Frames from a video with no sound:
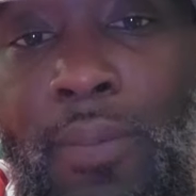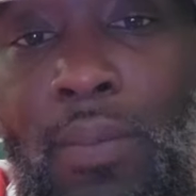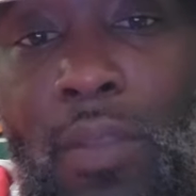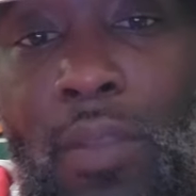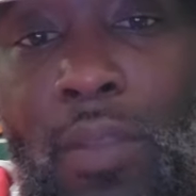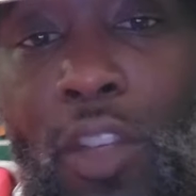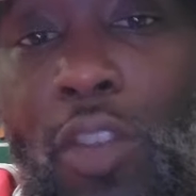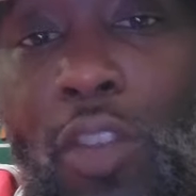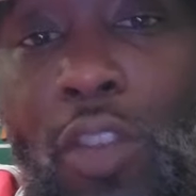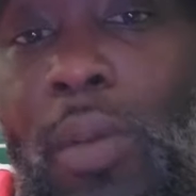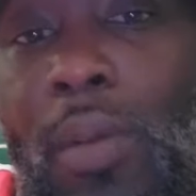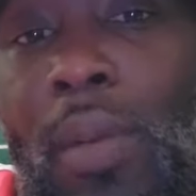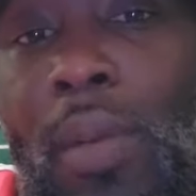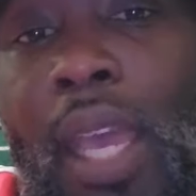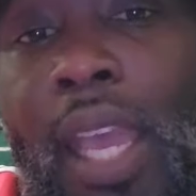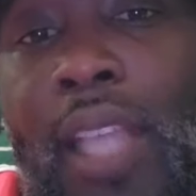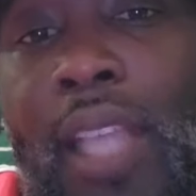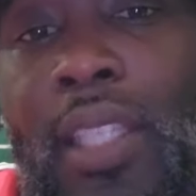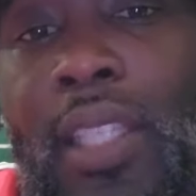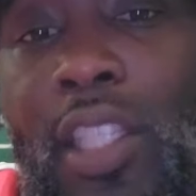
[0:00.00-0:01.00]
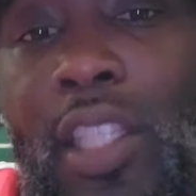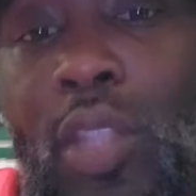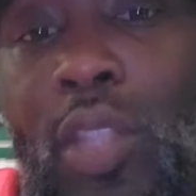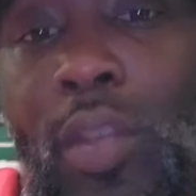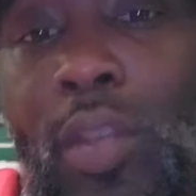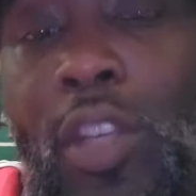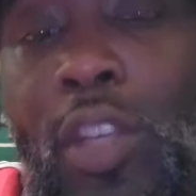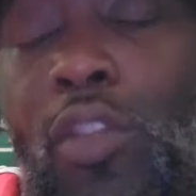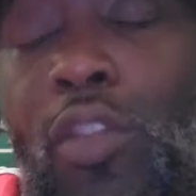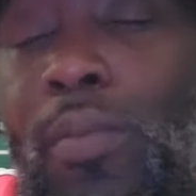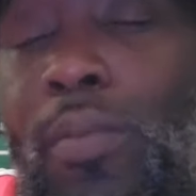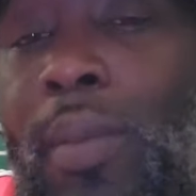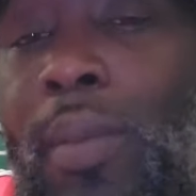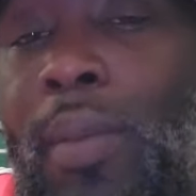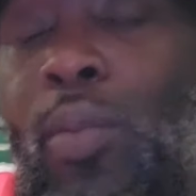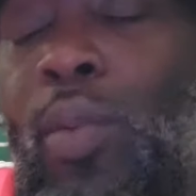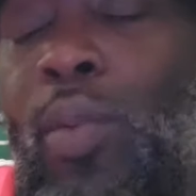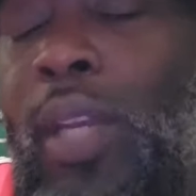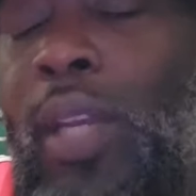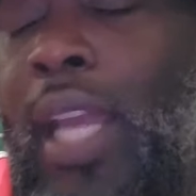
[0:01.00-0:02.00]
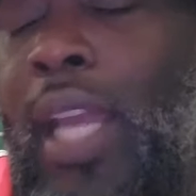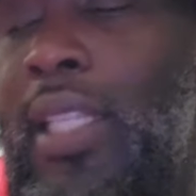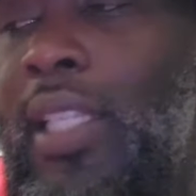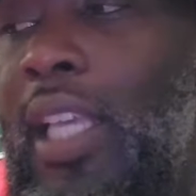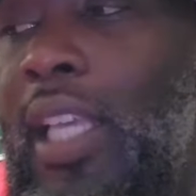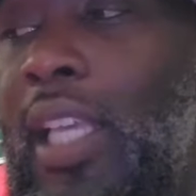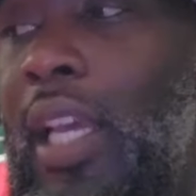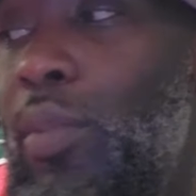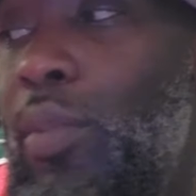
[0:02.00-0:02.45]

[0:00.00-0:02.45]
You remember that A63? You remember when I said